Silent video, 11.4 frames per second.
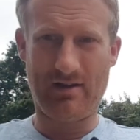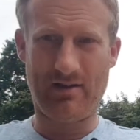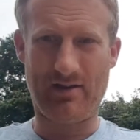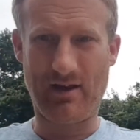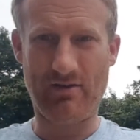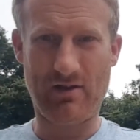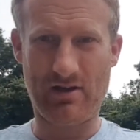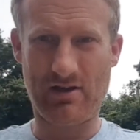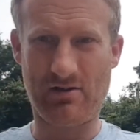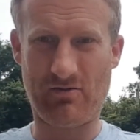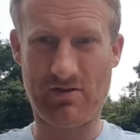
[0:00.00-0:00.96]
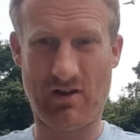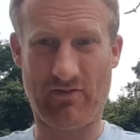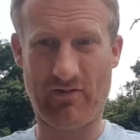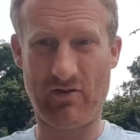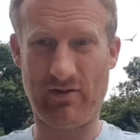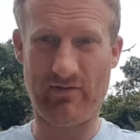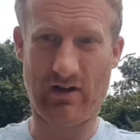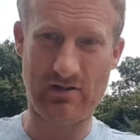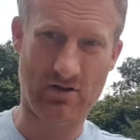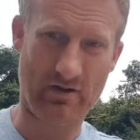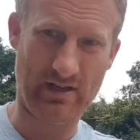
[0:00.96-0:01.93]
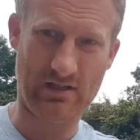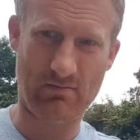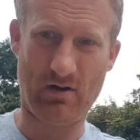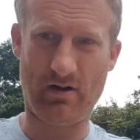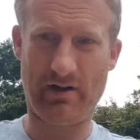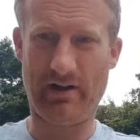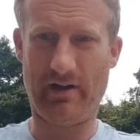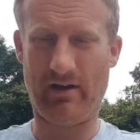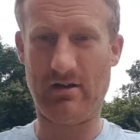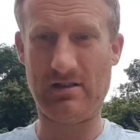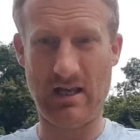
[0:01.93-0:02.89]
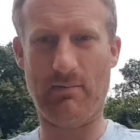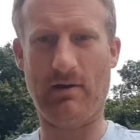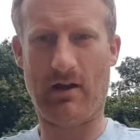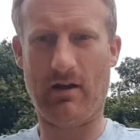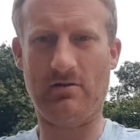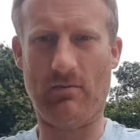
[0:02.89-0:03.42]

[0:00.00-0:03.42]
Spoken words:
The other stuff I've got, the other clothes I've got, is my sleeping clothes.